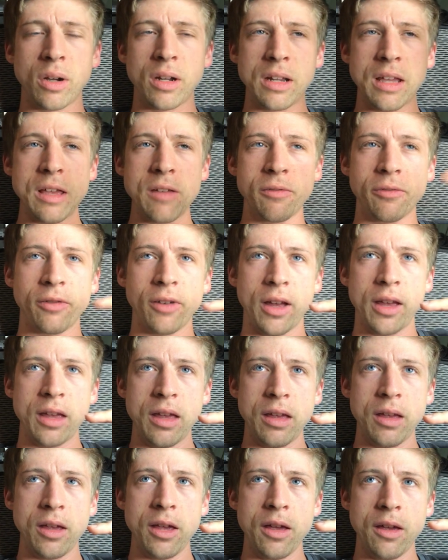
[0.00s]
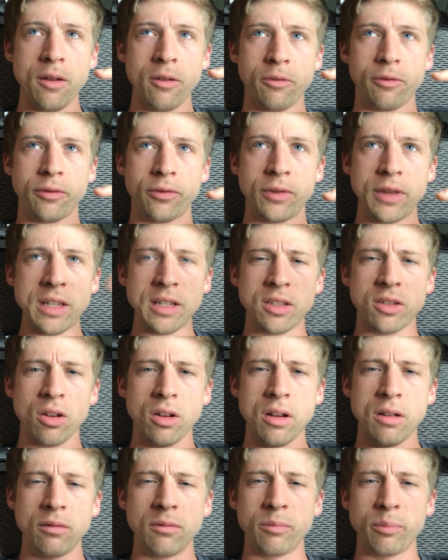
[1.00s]
But if if these
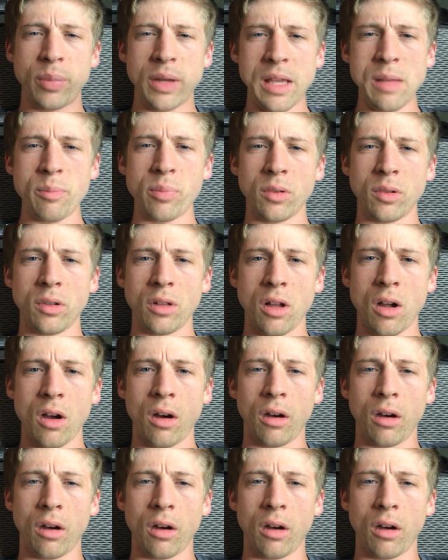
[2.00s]
certain people